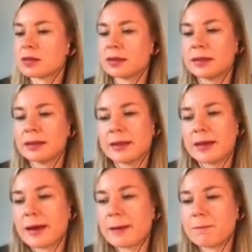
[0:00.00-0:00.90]
it can
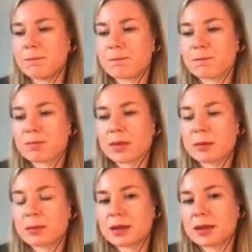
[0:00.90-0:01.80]
be
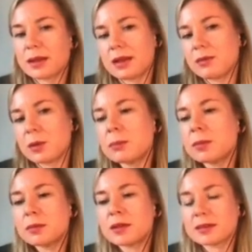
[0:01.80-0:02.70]
just as
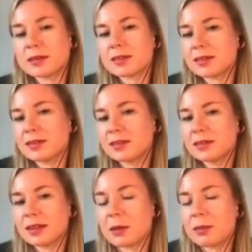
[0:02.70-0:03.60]
disastrous as a
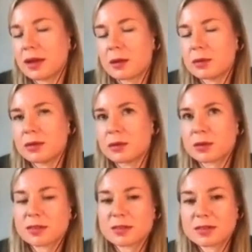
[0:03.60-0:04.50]
big bang
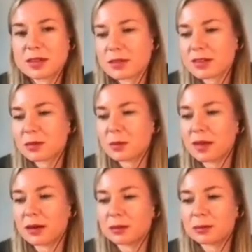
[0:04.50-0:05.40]
proprietary
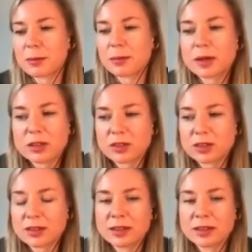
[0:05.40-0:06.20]
technology project.